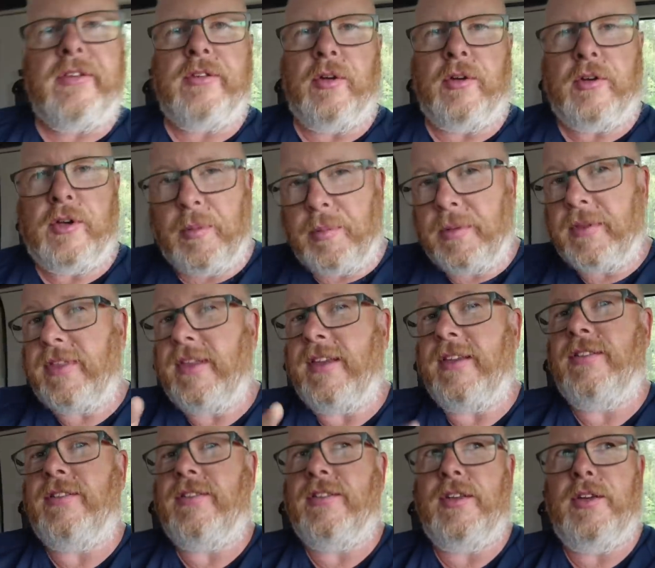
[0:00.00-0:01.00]
So a couple of
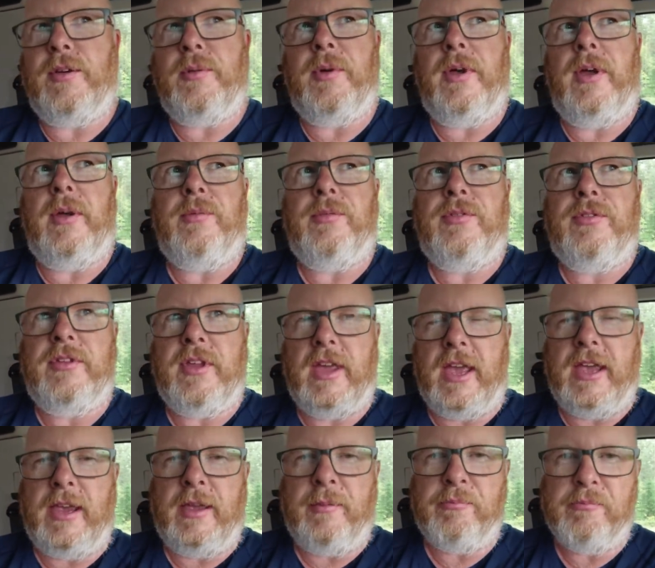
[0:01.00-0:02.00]
things to
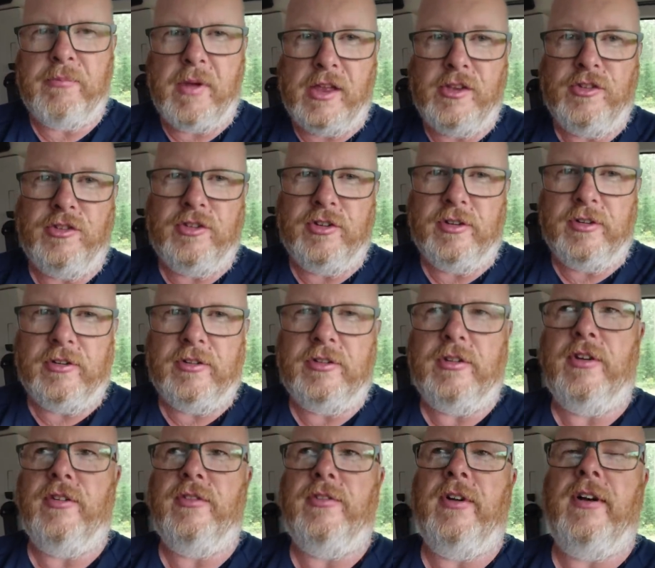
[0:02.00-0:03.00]
mention
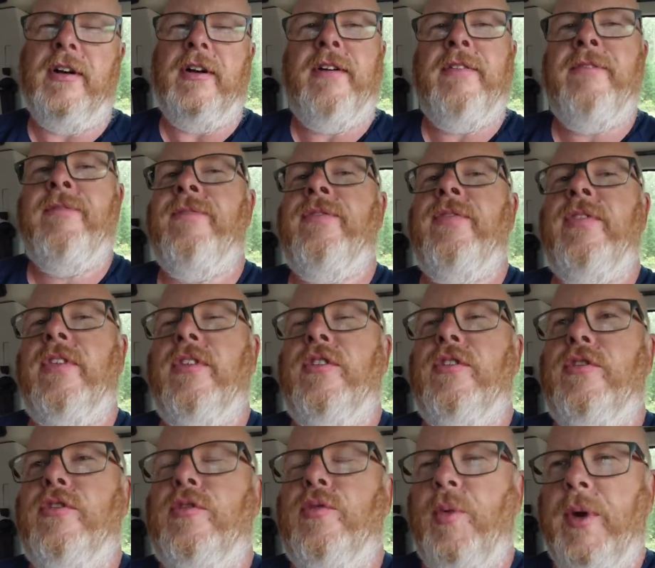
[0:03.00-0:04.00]
so far.
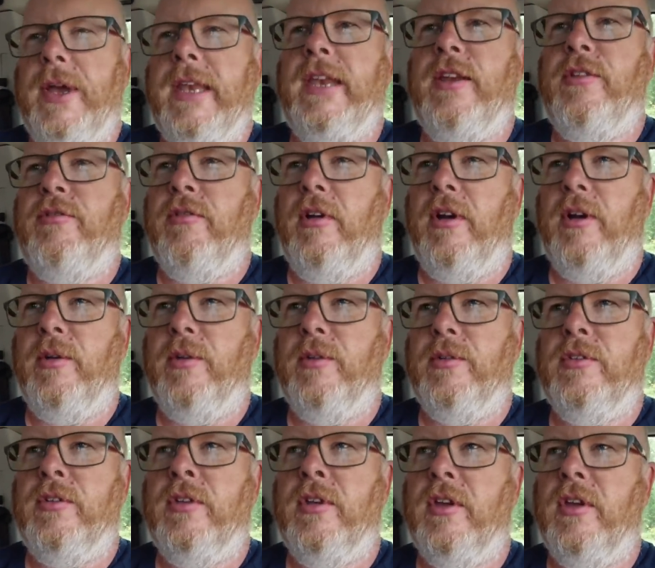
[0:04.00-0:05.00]
Swedish
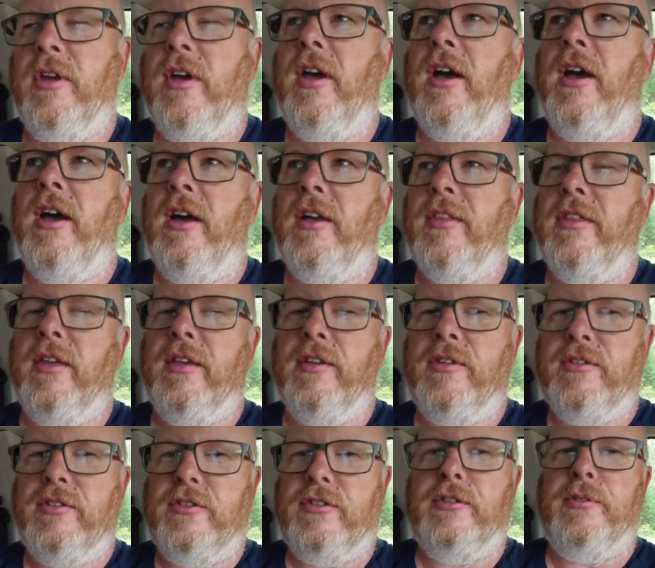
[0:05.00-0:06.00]
roads are the
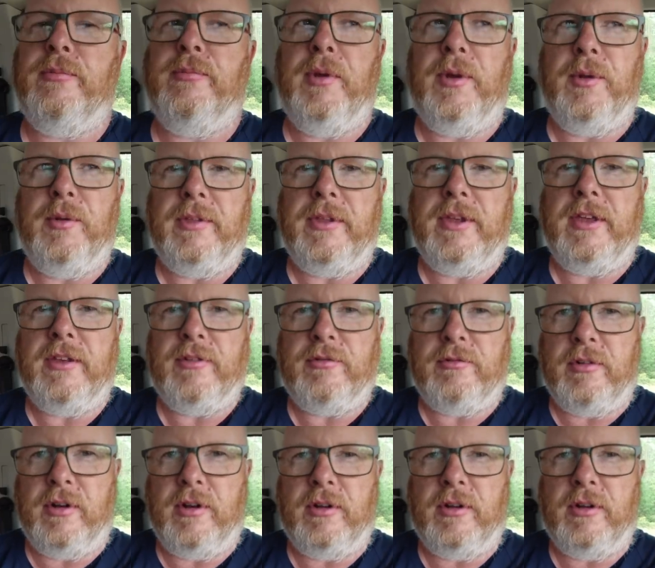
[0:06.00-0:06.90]
smoothiest,